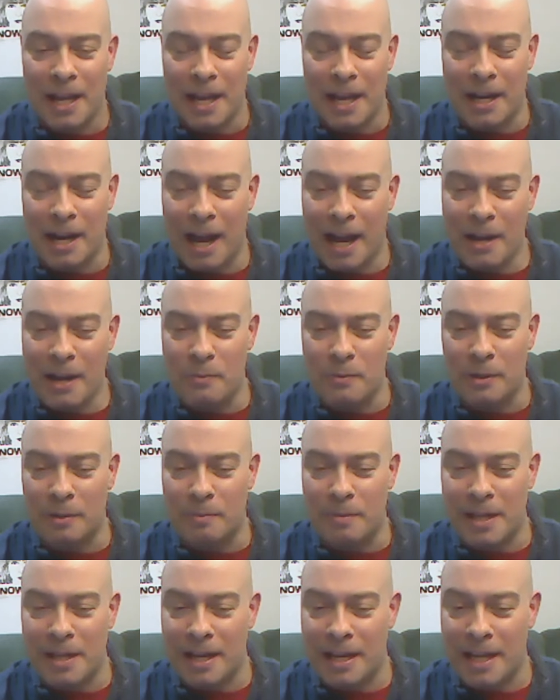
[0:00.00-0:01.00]
and I will
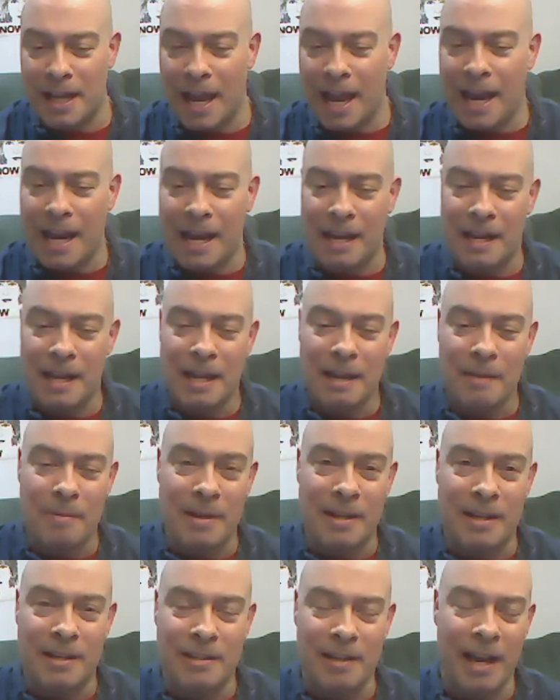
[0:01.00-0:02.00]
be again
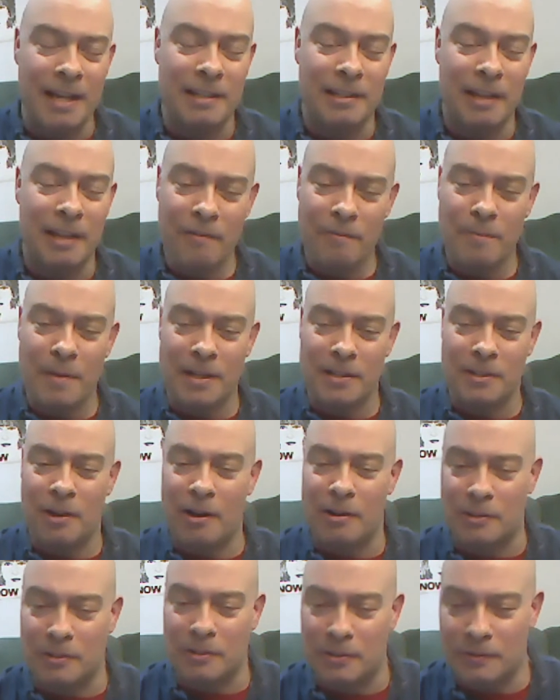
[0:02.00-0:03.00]
because I love
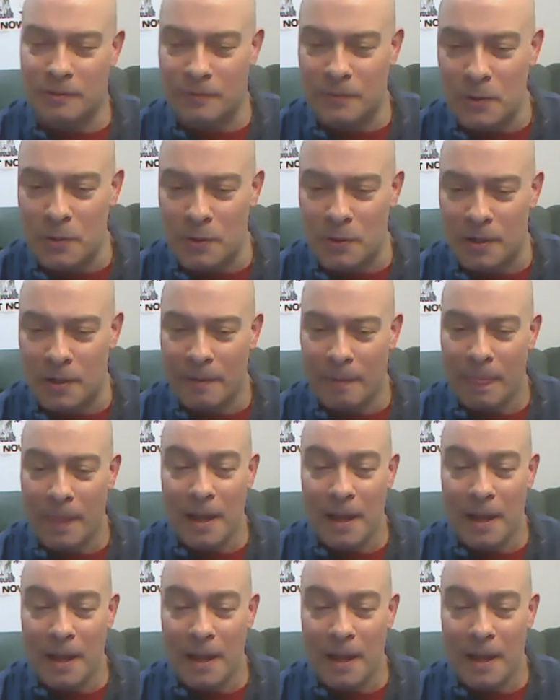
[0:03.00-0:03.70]
McDonald's food.